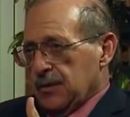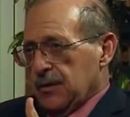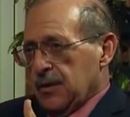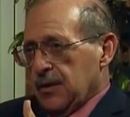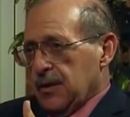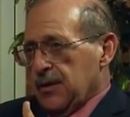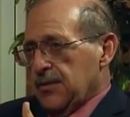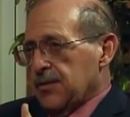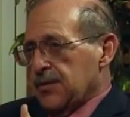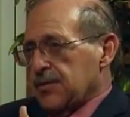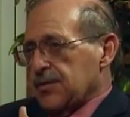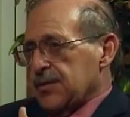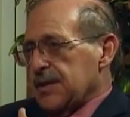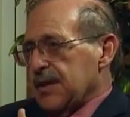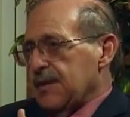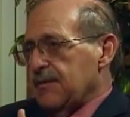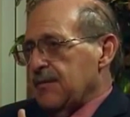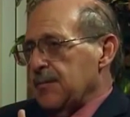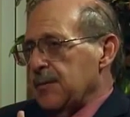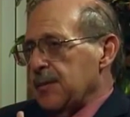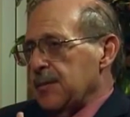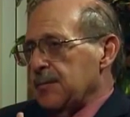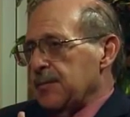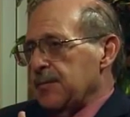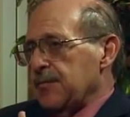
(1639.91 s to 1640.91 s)
There's never been a
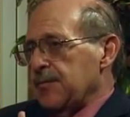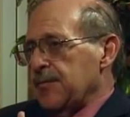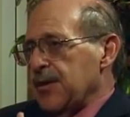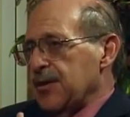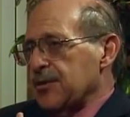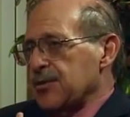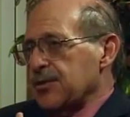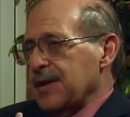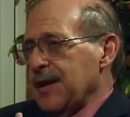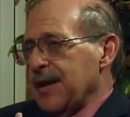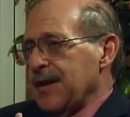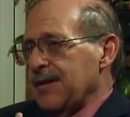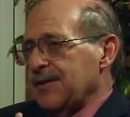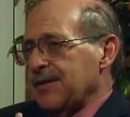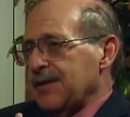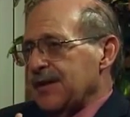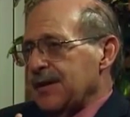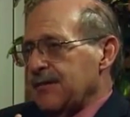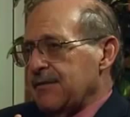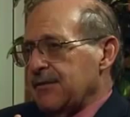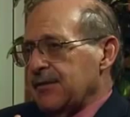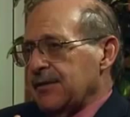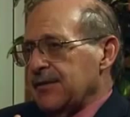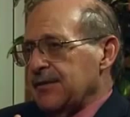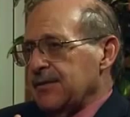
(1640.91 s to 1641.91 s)
professional athlete ever
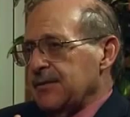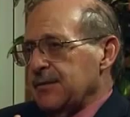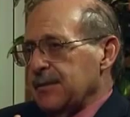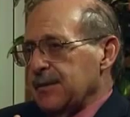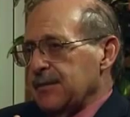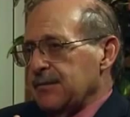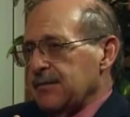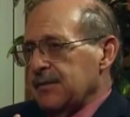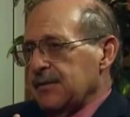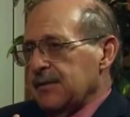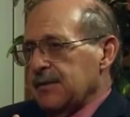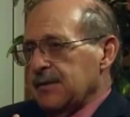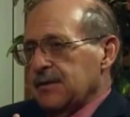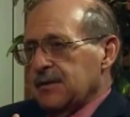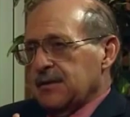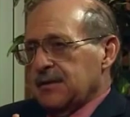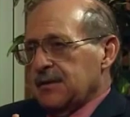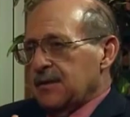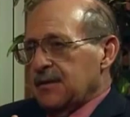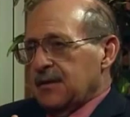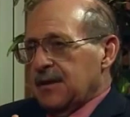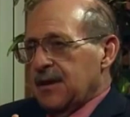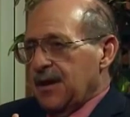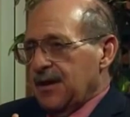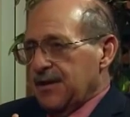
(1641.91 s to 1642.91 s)
lived to be
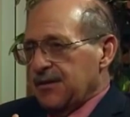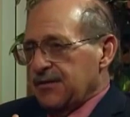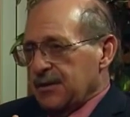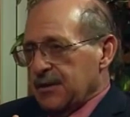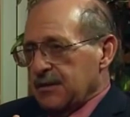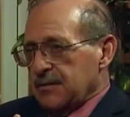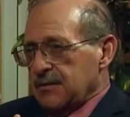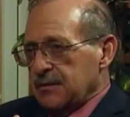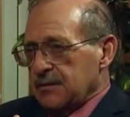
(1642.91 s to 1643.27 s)
100.